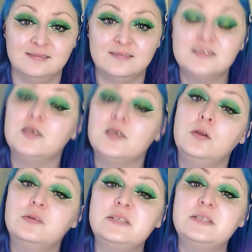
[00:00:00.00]
So we
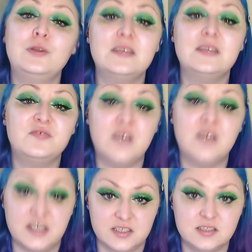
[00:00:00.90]
always put this
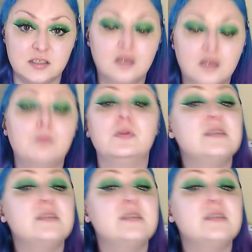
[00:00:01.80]
first because